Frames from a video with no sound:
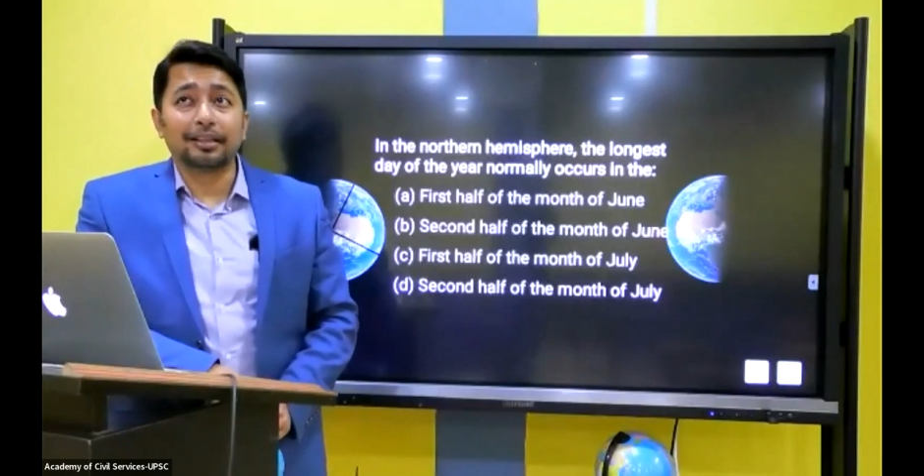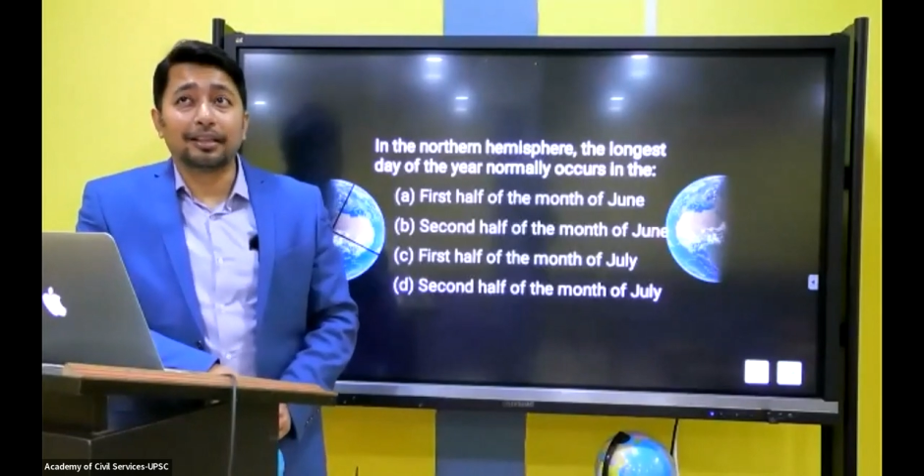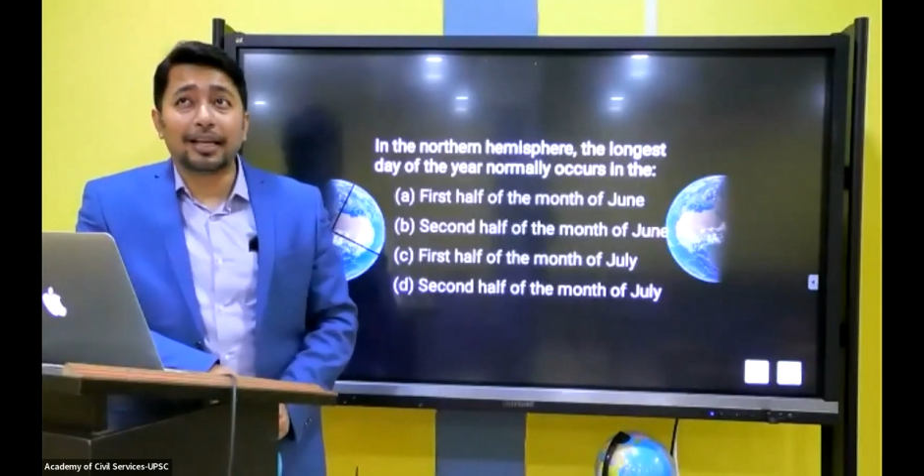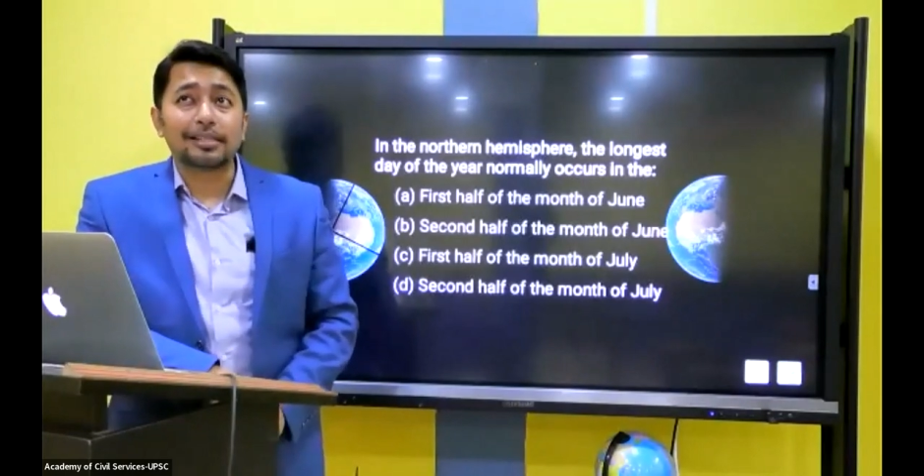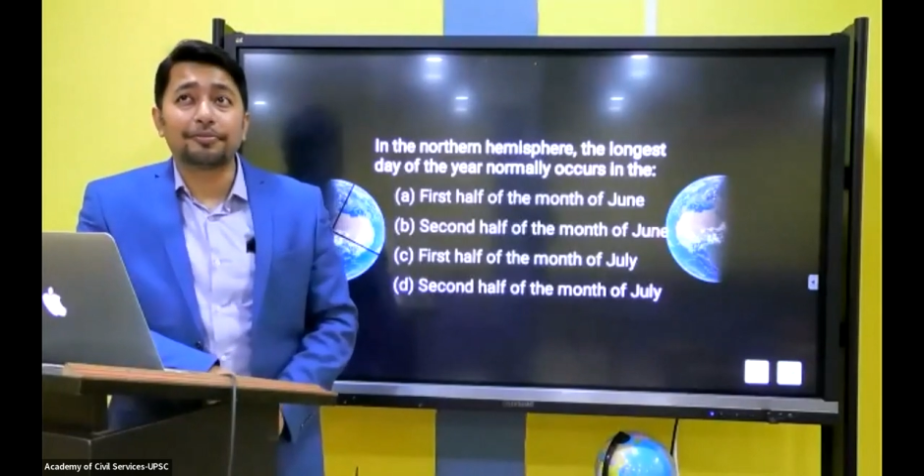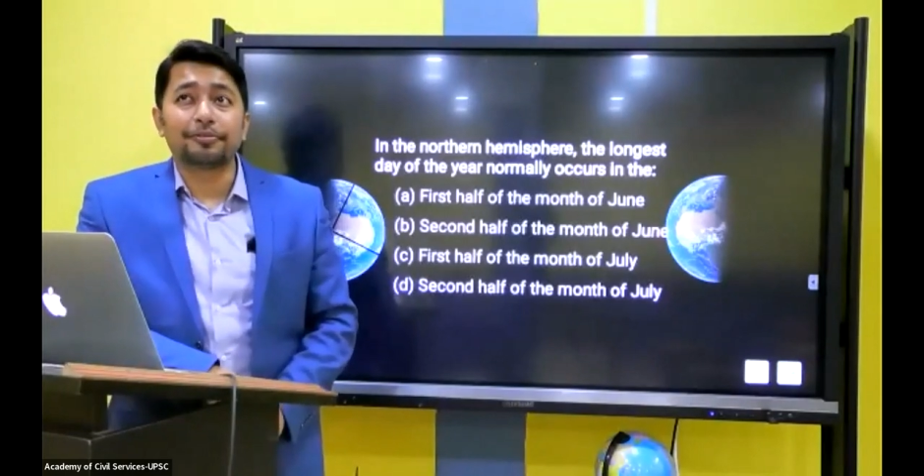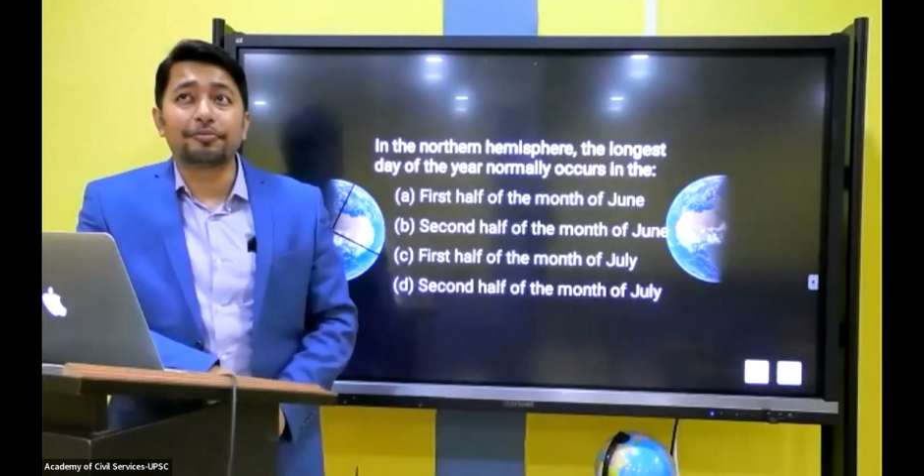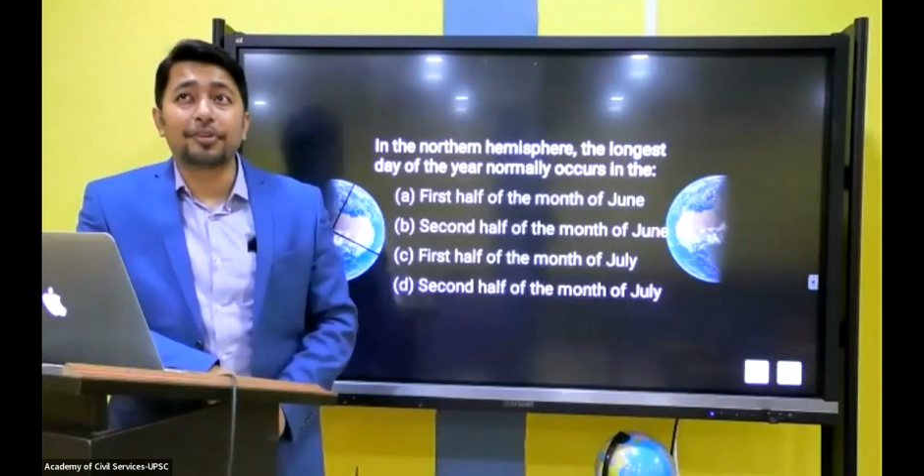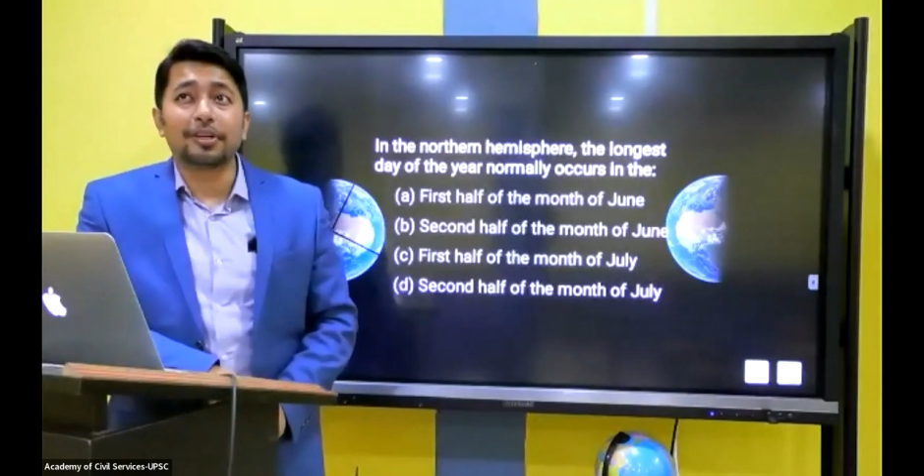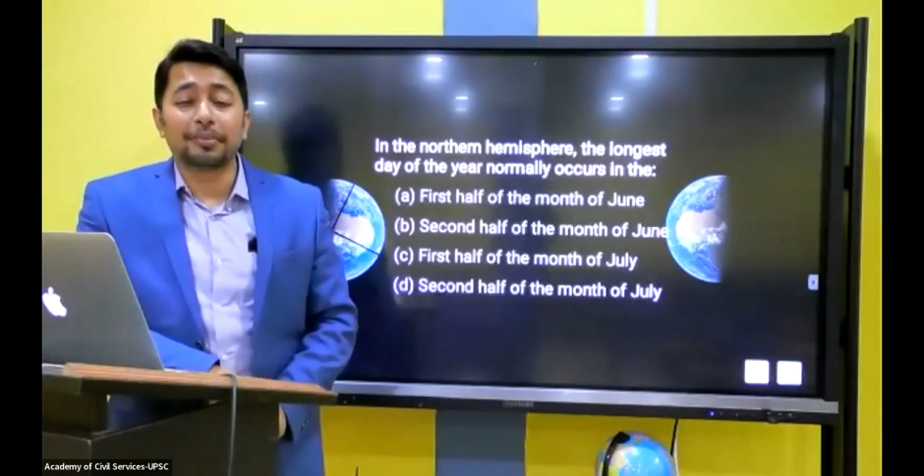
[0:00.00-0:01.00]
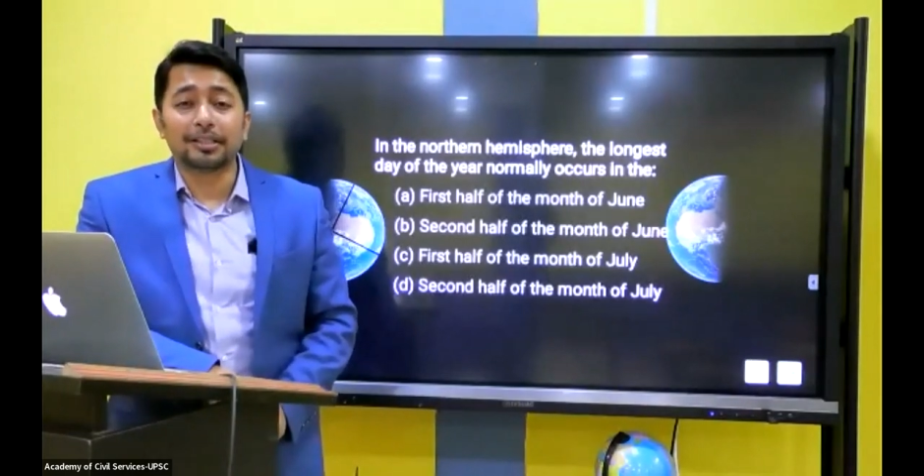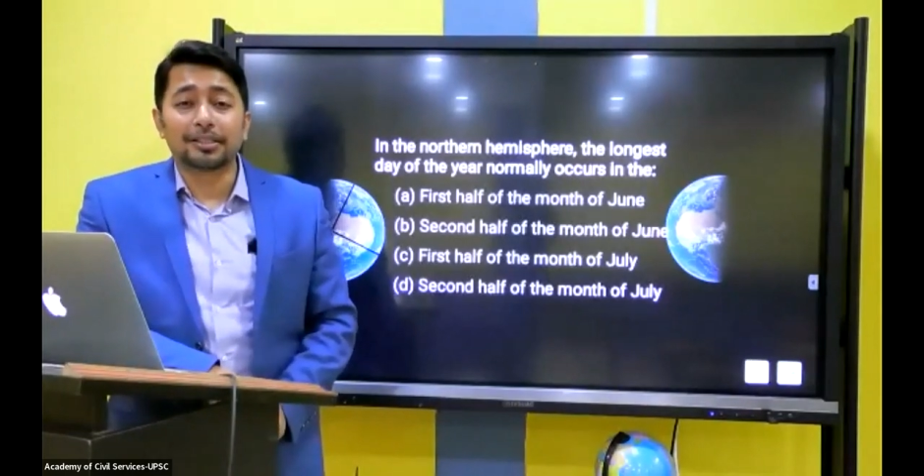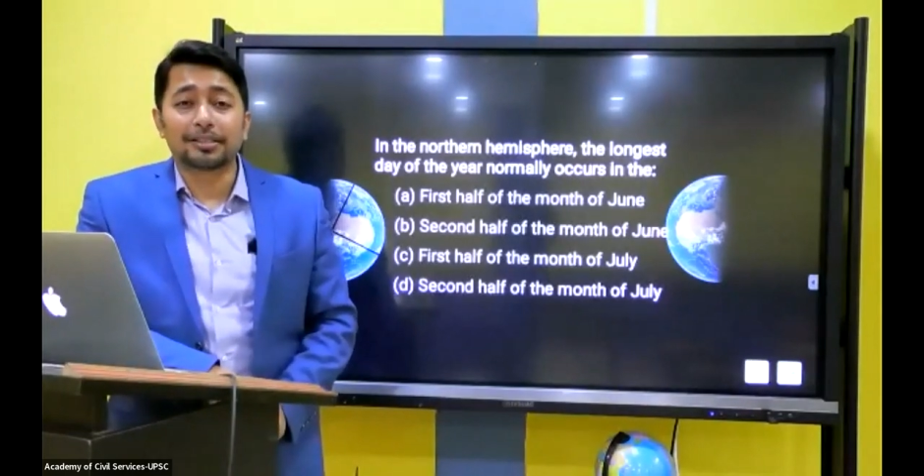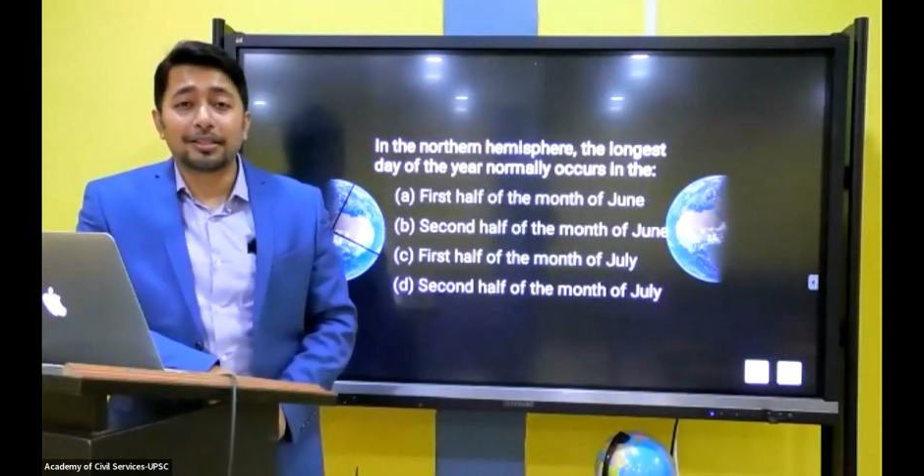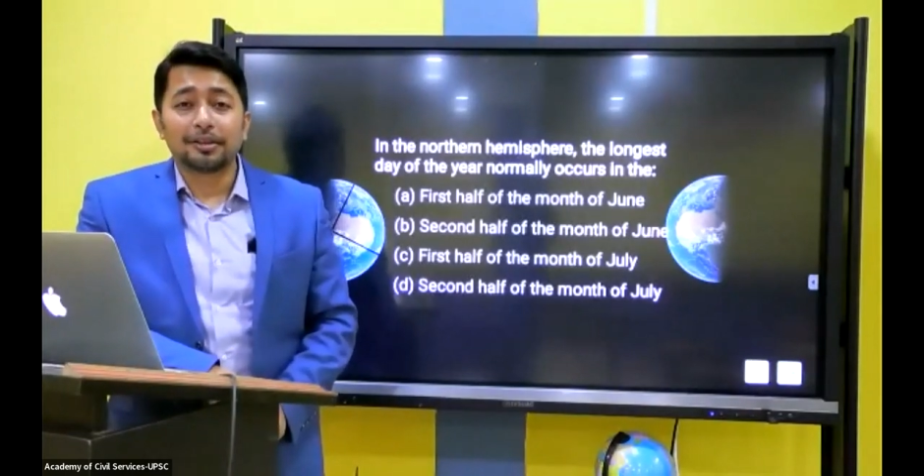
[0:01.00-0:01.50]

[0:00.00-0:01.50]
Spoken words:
less than 15 minutes,